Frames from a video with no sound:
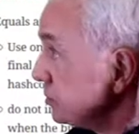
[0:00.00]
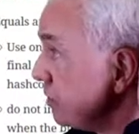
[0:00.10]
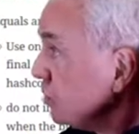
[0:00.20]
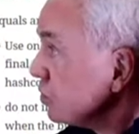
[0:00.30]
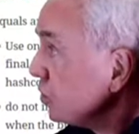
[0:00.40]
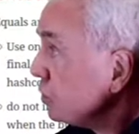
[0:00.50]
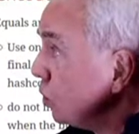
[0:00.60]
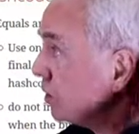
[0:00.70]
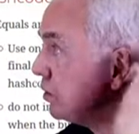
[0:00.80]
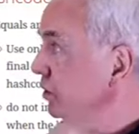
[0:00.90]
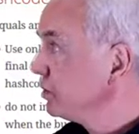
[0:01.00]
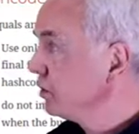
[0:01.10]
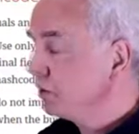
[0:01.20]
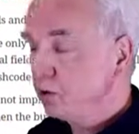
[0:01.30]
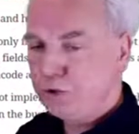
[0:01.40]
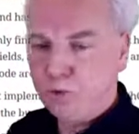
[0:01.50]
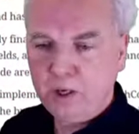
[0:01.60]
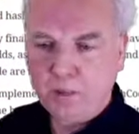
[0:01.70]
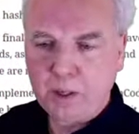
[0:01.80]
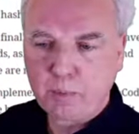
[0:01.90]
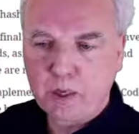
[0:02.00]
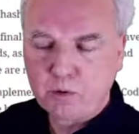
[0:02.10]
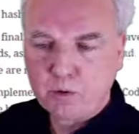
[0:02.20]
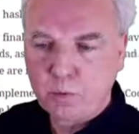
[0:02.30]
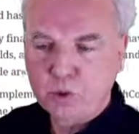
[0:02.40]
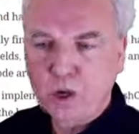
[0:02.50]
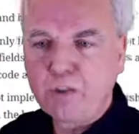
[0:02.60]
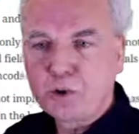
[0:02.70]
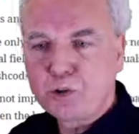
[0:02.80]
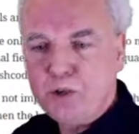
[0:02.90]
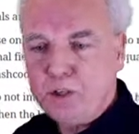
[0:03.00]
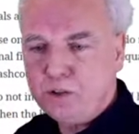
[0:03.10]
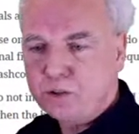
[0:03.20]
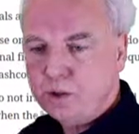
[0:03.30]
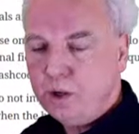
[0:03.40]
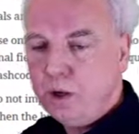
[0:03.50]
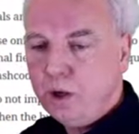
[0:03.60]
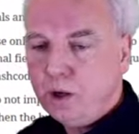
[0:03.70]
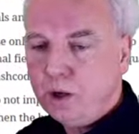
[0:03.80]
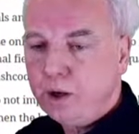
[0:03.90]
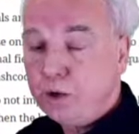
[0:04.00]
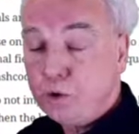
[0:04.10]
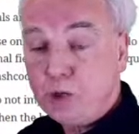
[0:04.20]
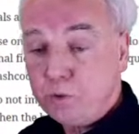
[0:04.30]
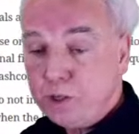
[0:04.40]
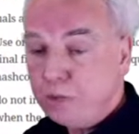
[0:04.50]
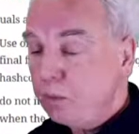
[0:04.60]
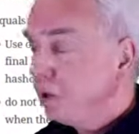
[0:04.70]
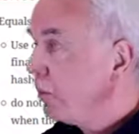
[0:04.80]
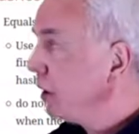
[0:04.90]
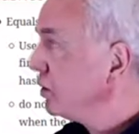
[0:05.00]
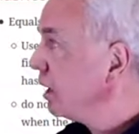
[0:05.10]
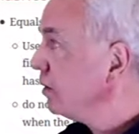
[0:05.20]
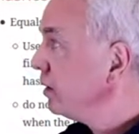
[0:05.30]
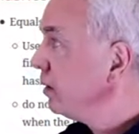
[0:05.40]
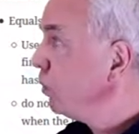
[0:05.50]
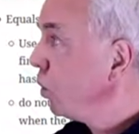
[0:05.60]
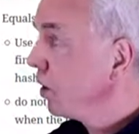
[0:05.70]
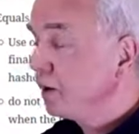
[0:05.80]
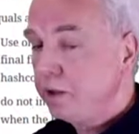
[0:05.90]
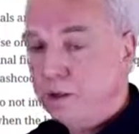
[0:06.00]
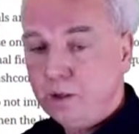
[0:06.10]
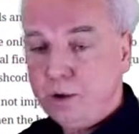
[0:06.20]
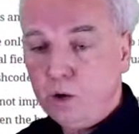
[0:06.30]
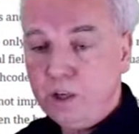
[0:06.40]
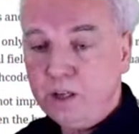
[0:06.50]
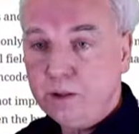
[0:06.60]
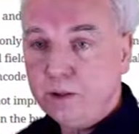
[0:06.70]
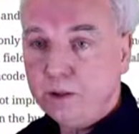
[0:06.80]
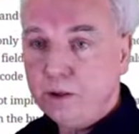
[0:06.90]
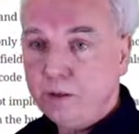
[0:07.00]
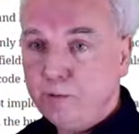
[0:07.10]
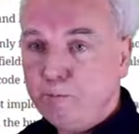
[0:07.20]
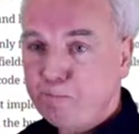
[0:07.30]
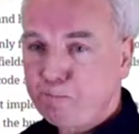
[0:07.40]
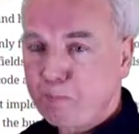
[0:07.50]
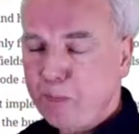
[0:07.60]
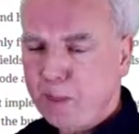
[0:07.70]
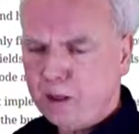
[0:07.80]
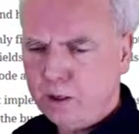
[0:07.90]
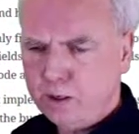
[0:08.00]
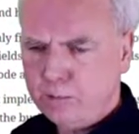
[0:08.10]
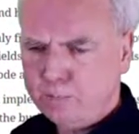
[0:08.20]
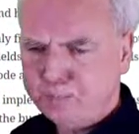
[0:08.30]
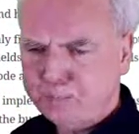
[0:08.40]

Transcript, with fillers: So I told, told you a little bit about uh, what coverage means. Uh, you can read ab about that uh, more uh, in the um,